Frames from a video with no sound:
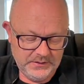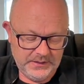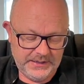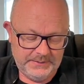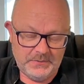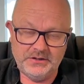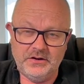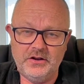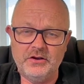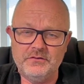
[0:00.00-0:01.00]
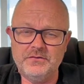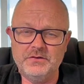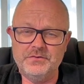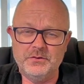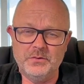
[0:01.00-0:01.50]
I don't know
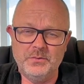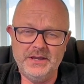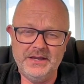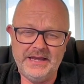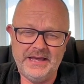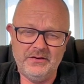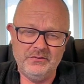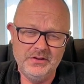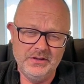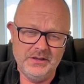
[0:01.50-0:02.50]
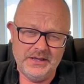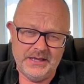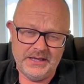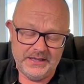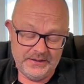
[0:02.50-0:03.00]
if you're aware now,
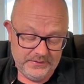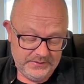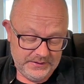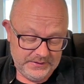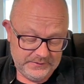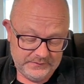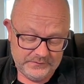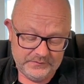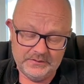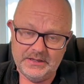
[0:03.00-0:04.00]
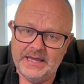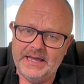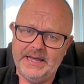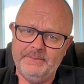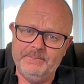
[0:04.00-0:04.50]
there's
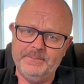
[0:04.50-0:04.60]
a